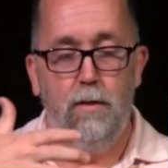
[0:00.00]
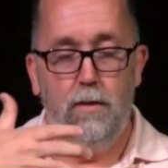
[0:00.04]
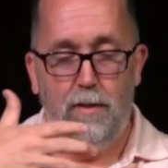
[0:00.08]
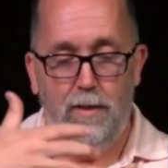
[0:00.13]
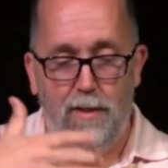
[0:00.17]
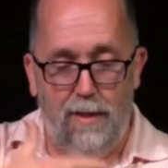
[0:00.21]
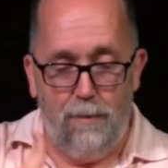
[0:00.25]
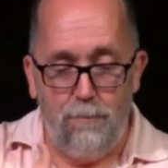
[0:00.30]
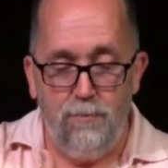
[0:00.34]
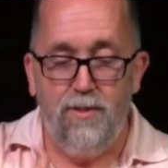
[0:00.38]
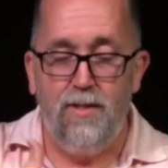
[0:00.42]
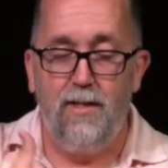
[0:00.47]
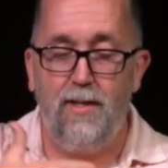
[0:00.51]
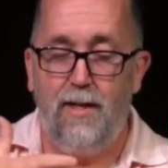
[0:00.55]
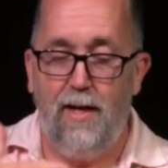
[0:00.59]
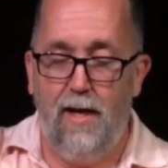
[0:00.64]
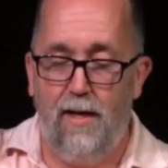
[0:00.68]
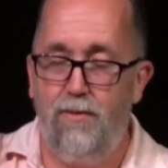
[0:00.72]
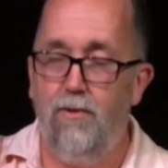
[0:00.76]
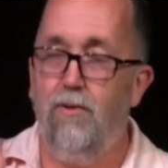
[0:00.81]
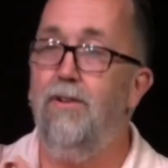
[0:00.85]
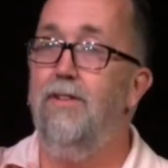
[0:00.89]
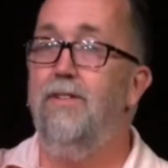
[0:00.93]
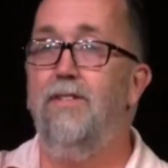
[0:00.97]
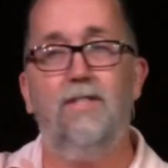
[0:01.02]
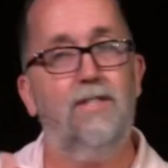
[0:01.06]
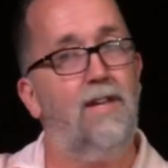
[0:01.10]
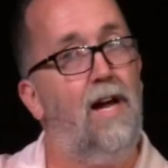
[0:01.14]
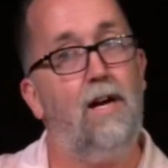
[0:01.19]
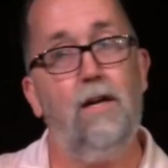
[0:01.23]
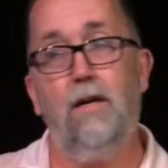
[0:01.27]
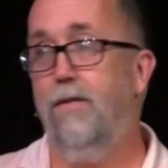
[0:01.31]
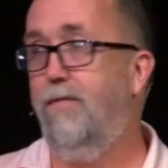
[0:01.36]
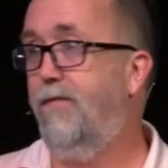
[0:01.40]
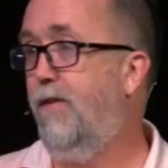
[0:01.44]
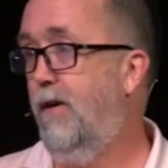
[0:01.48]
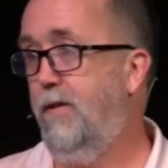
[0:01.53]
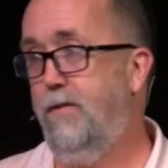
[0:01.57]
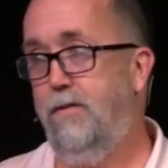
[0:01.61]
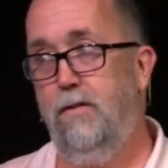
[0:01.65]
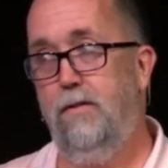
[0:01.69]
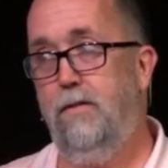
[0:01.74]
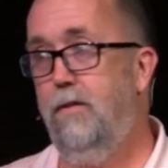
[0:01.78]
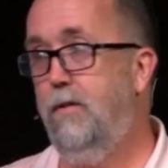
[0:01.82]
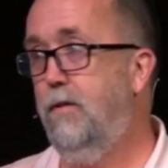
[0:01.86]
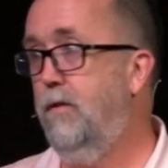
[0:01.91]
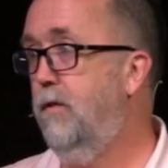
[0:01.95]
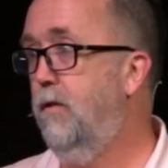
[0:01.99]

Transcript: comes together and sacrifices